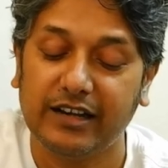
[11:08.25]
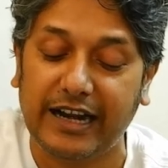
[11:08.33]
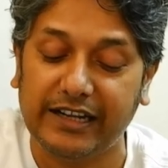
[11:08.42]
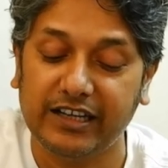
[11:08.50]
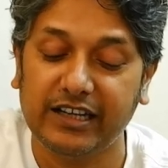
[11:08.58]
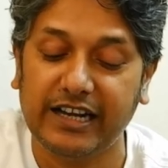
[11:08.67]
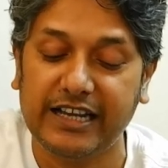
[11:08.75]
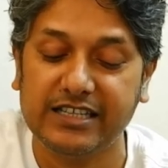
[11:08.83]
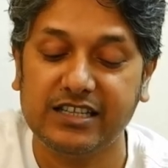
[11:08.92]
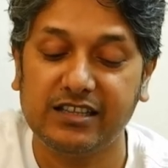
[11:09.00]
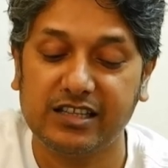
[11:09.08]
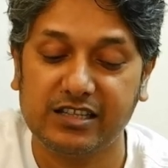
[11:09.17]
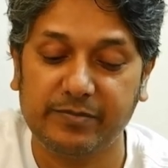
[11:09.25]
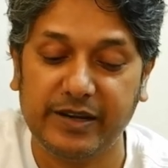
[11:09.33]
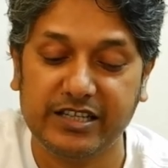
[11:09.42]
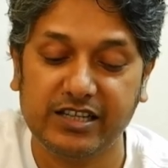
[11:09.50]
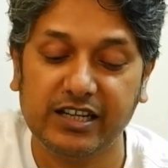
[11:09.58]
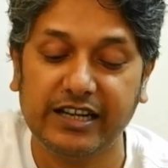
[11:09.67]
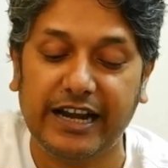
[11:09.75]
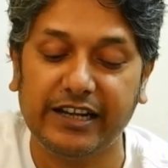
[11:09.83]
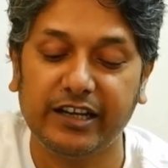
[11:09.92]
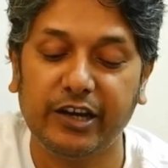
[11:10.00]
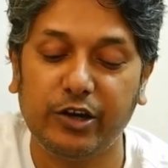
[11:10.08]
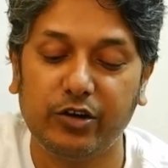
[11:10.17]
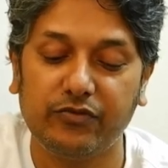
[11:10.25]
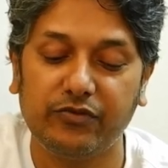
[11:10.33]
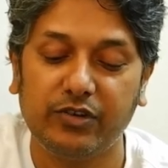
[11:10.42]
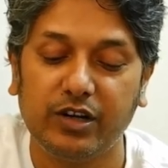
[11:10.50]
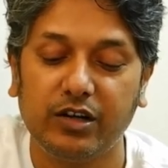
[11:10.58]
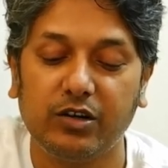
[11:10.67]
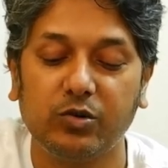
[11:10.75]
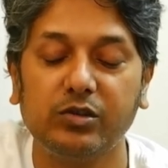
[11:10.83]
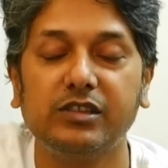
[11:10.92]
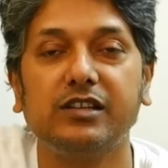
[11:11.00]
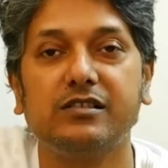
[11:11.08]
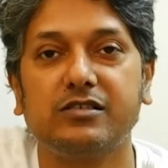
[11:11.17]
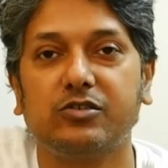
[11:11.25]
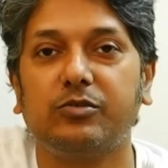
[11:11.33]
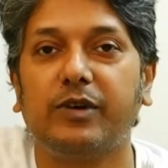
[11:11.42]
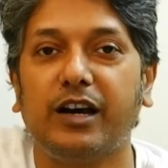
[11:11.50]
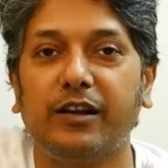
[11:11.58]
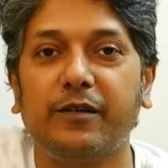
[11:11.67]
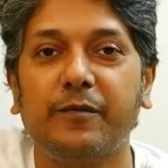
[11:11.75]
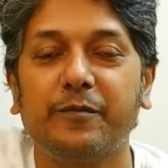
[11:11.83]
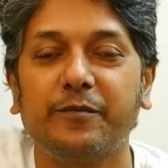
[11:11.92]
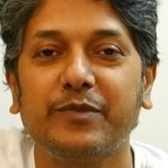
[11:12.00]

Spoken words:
categorized in the special category of Kunstelsroman.